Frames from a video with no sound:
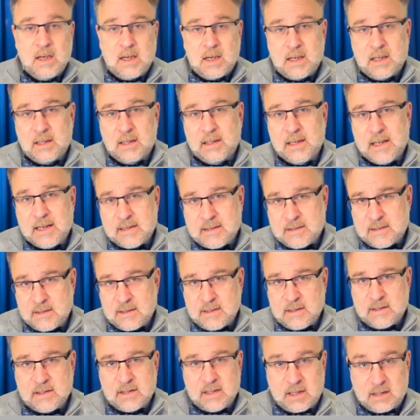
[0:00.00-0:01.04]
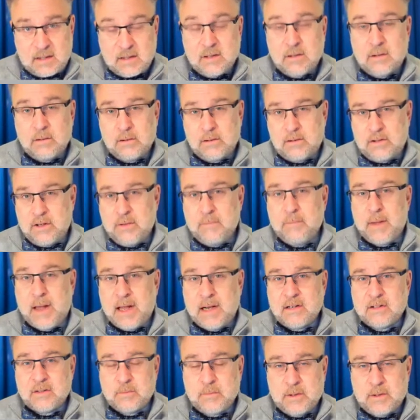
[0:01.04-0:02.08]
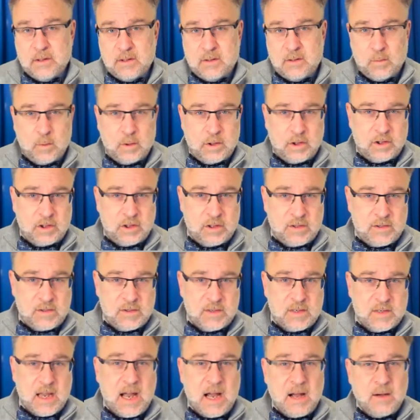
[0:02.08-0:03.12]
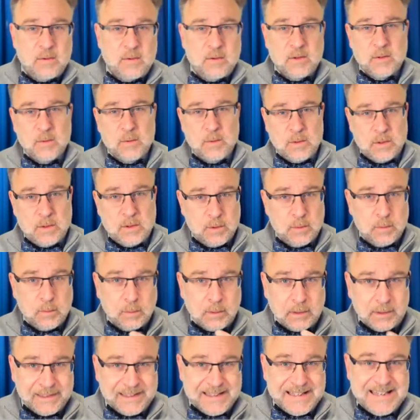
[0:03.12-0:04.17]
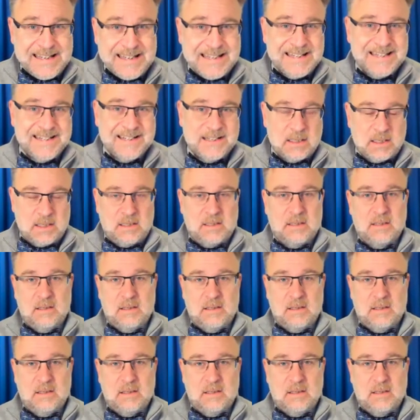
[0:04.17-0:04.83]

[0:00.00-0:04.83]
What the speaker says: And lastly, technology management, which is how do you lead